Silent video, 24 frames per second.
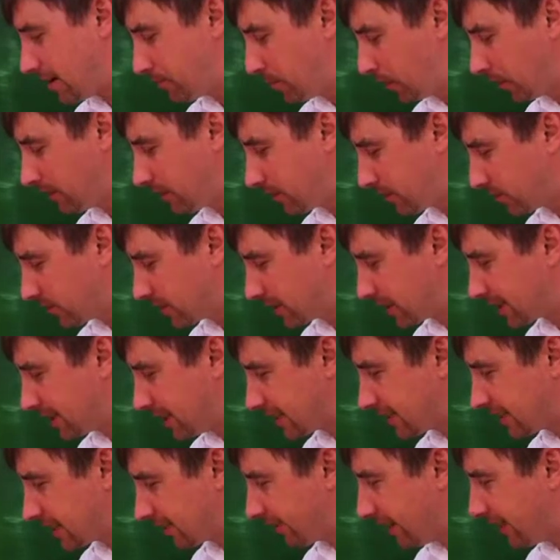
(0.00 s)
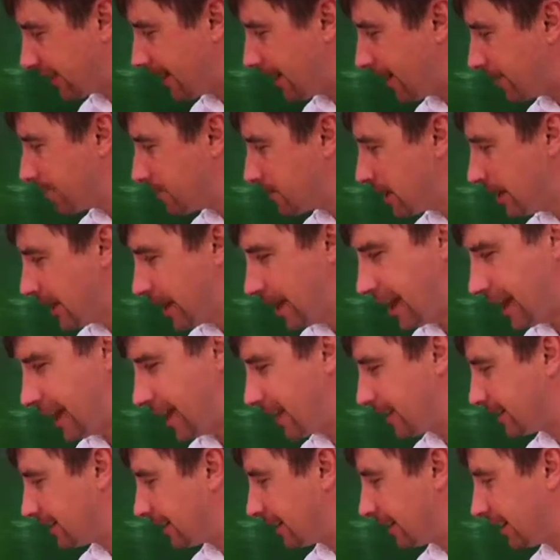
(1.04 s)
period that we're discussing right now,
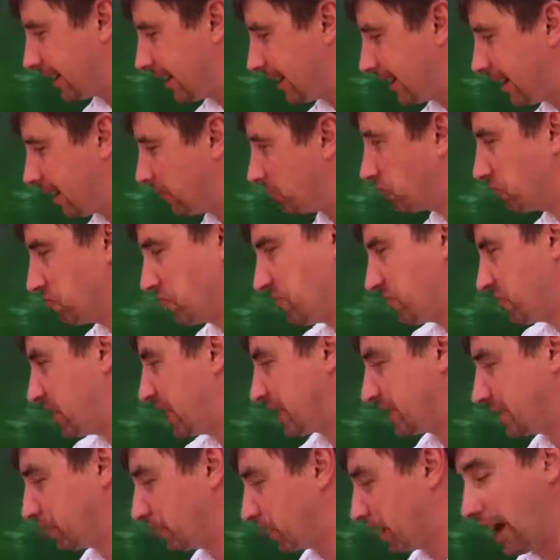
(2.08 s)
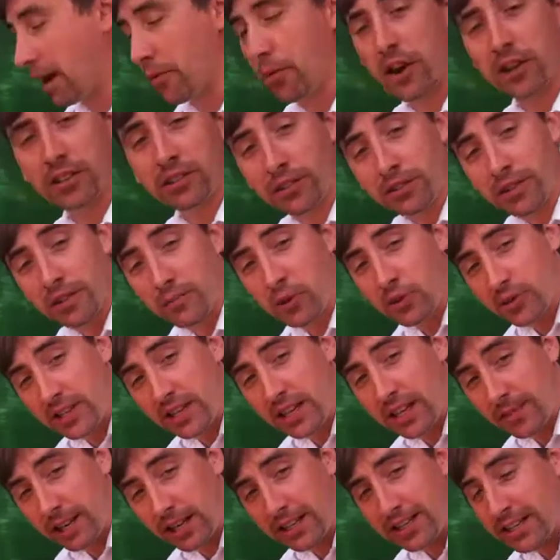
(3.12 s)
and that's when I walk through the
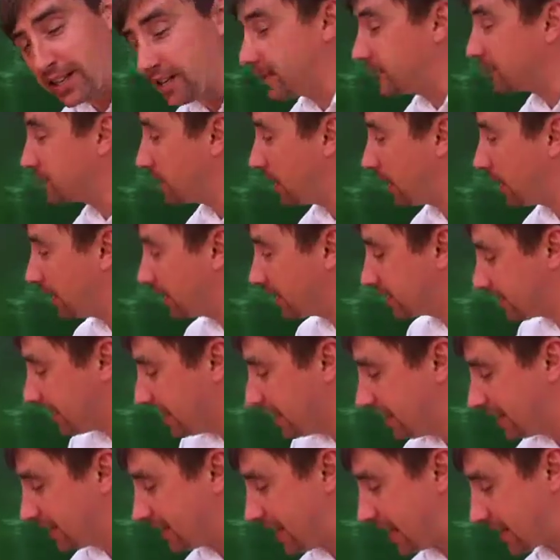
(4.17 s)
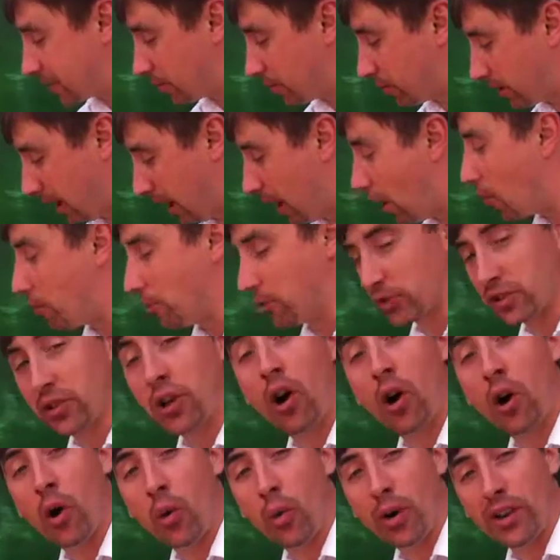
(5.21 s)
museum and I see his paintings, that's what I almost
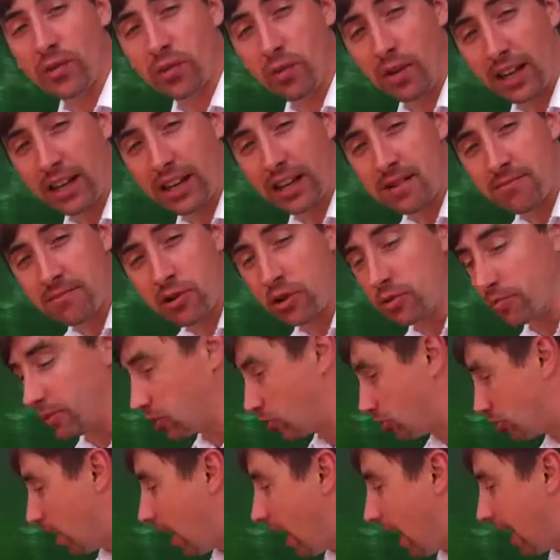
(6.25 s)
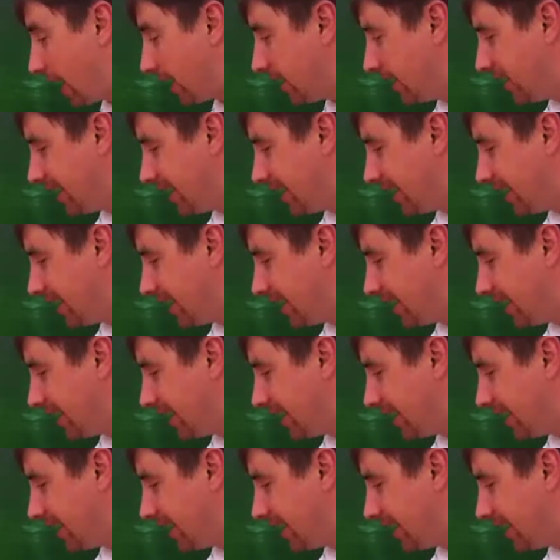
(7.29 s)
always want to come home and try.